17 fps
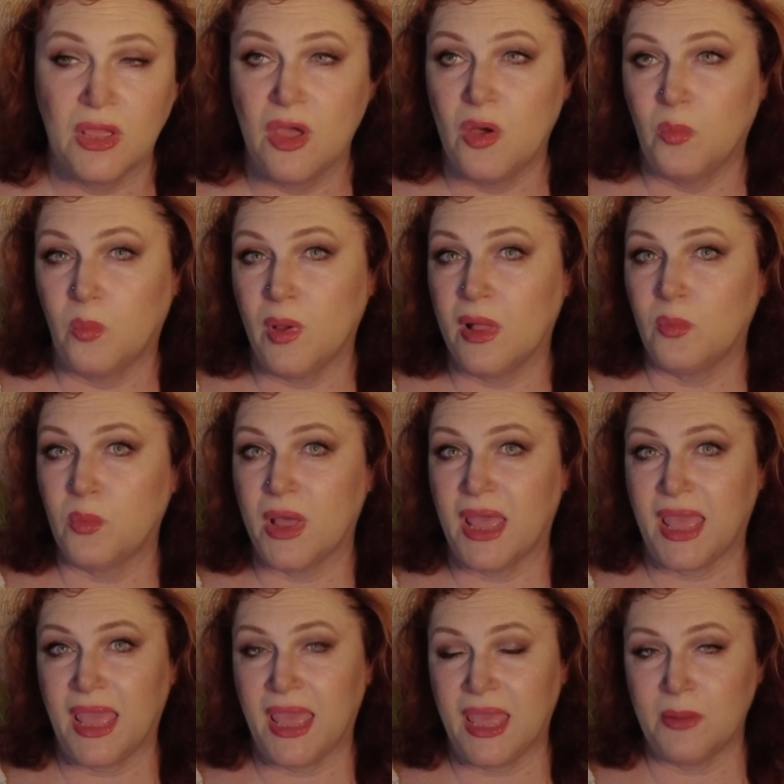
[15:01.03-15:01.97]
Well, what
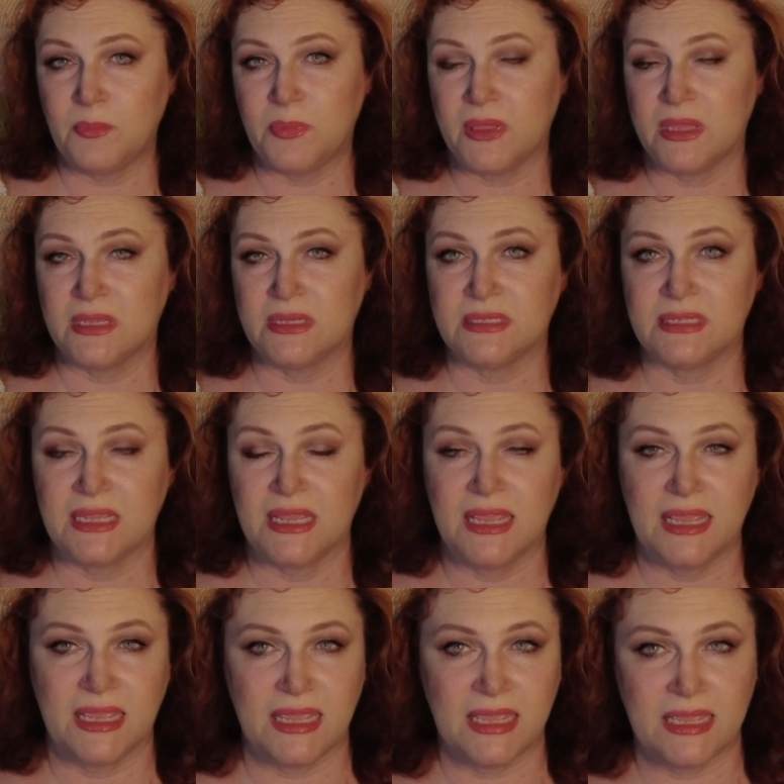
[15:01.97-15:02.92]
happened
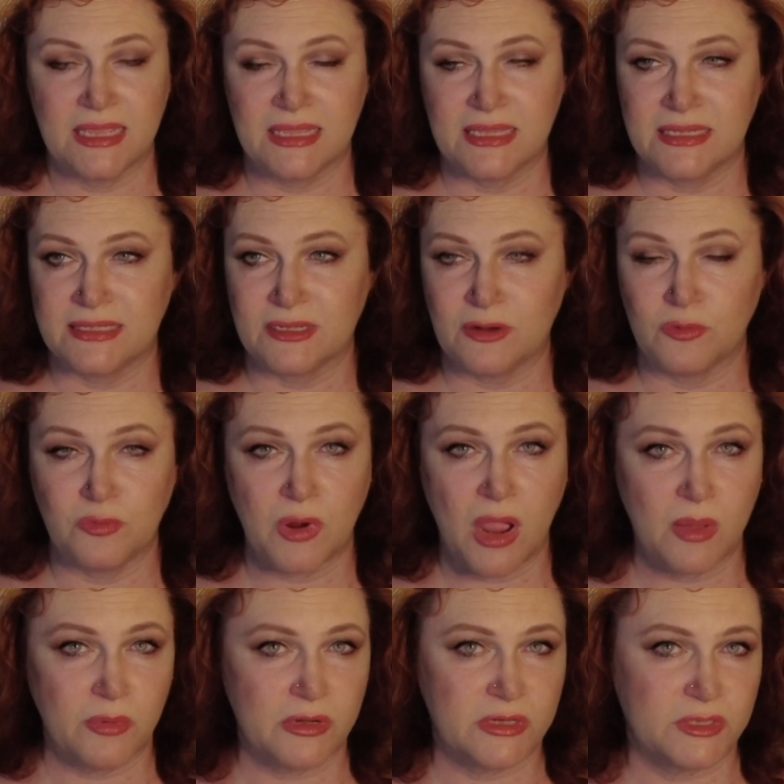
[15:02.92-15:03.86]
is
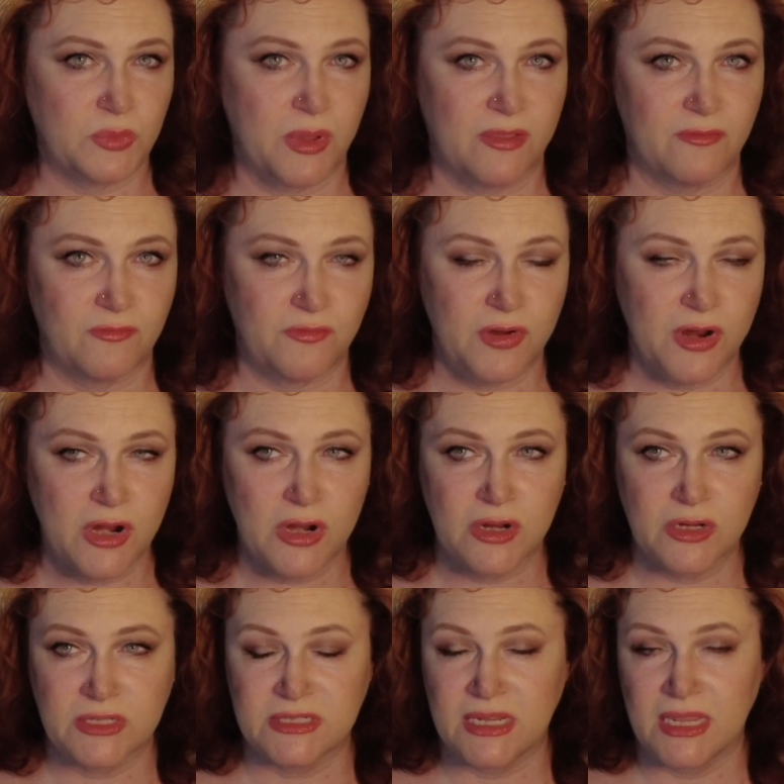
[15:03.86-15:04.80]
Roberts went
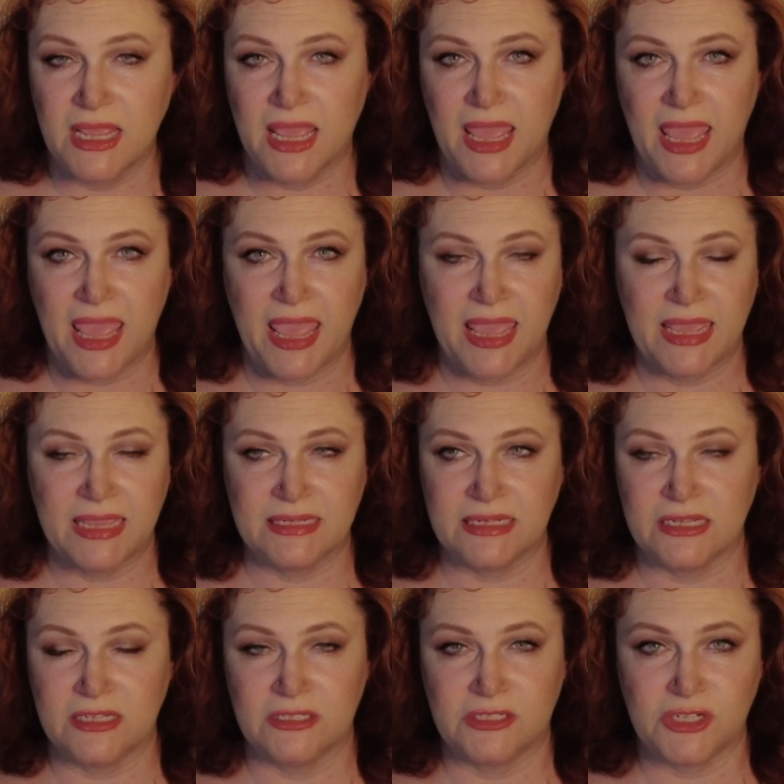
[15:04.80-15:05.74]
first and
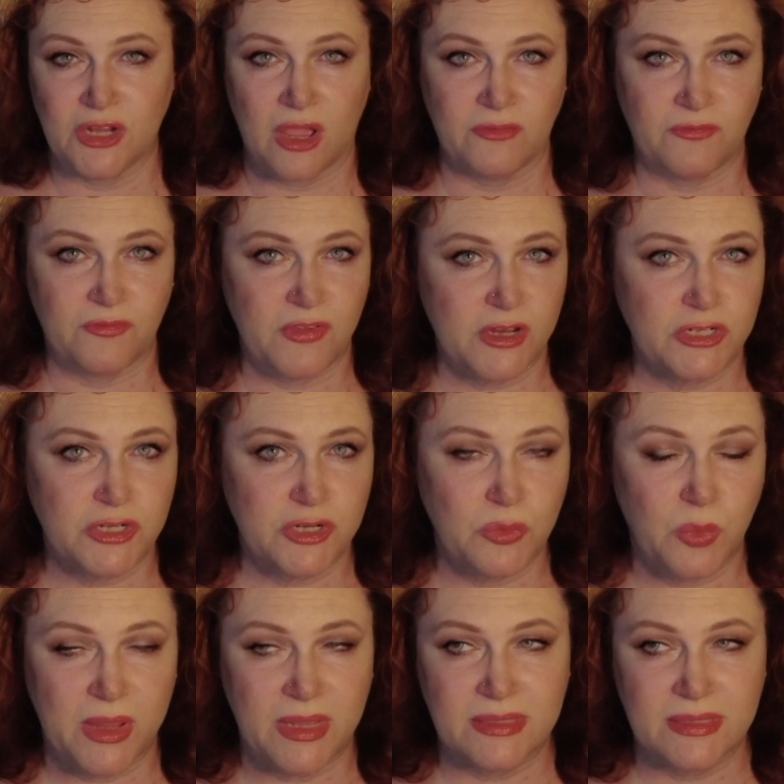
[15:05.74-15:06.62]
John Fisher went